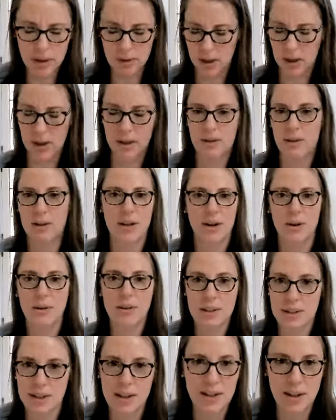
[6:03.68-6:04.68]
like,
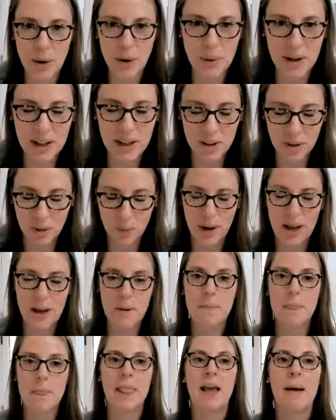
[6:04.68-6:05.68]
because I didn't know any other
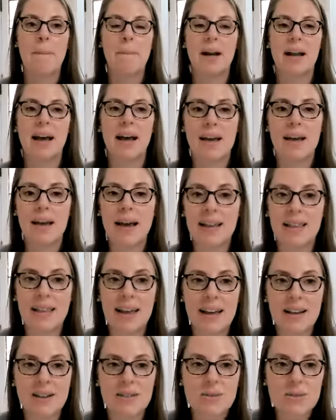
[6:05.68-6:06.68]
way. But I had
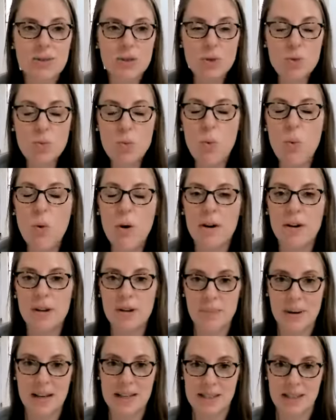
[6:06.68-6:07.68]
like sworn to
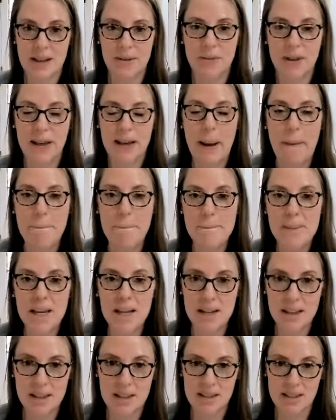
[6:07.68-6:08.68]
myself, like, I mean
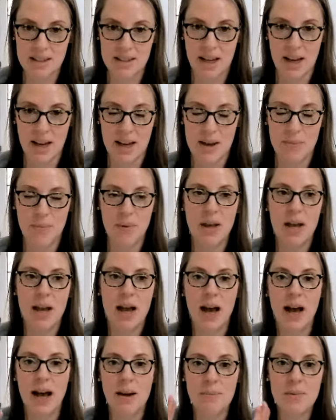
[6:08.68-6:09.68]
it this time.
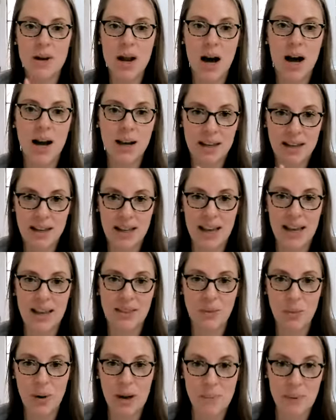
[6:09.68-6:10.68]
I'm not going to gain
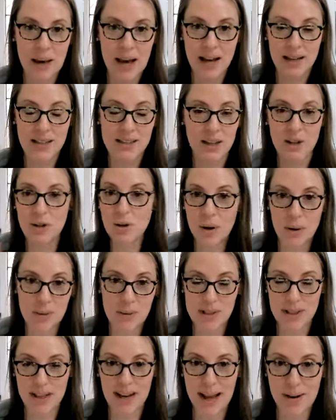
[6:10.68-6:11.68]
the weight back, because I knew I
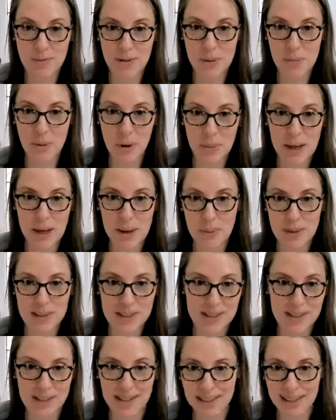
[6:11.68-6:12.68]
wasn't going to have any more babies
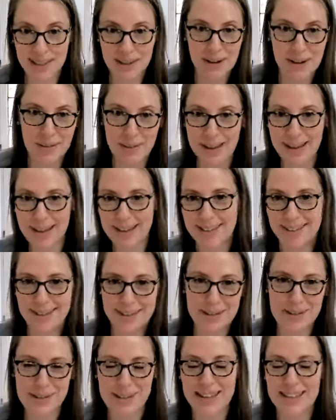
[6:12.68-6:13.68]
to, like
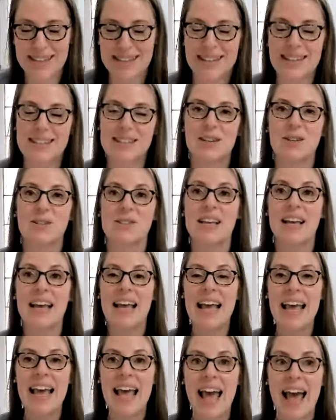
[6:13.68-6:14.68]
use as an excuse.
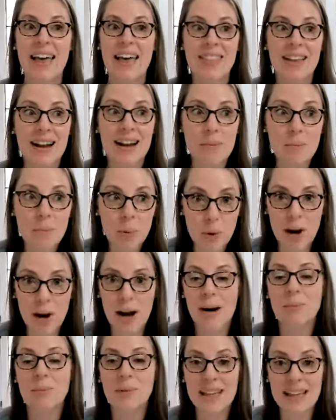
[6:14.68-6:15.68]
And then I
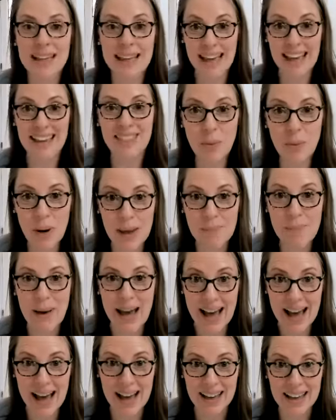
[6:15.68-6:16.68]
promptly gained the weight
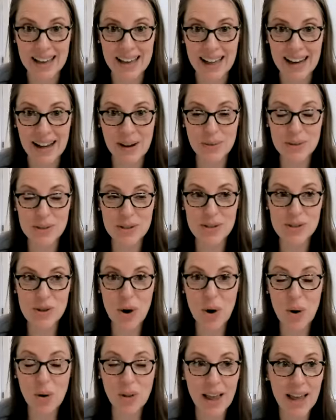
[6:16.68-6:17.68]
back. And I was
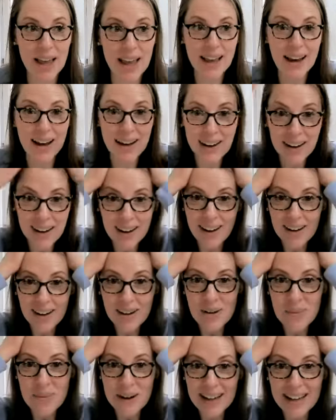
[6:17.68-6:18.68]
so like,
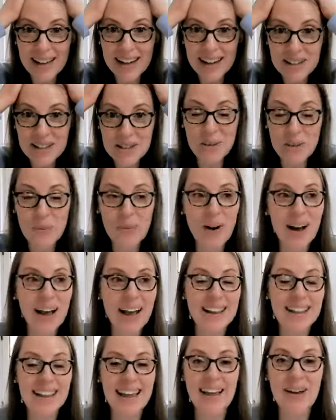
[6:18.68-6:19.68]
oh my gosh, what?
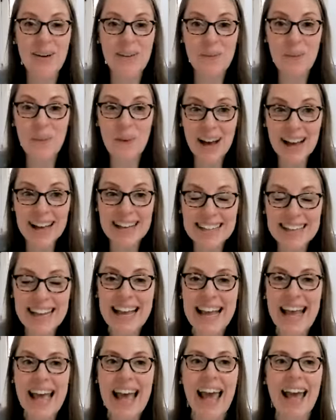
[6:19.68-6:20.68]
Like, what?
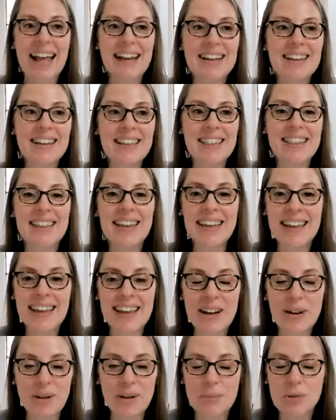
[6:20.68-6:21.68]
And the thing,
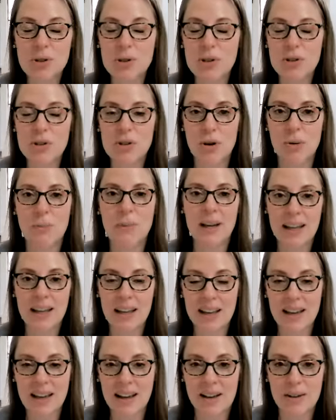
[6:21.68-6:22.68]
I'm sure so
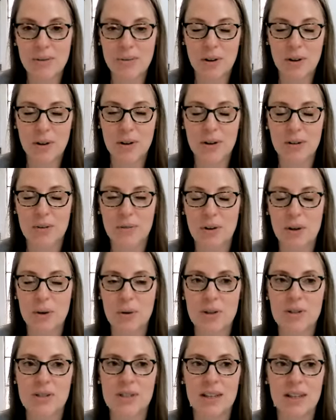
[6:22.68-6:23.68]
many of your
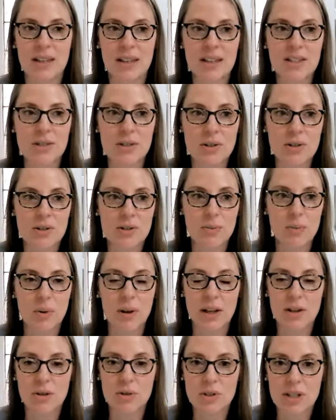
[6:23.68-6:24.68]
viewers and listeners will
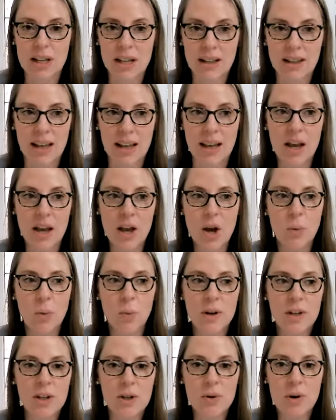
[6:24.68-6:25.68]
understand, like,
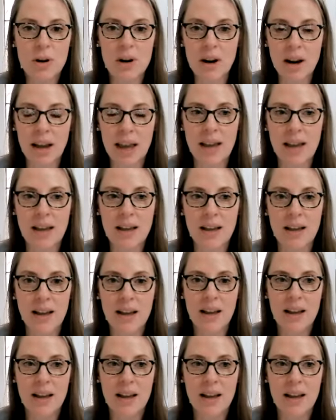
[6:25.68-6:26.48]
when you are a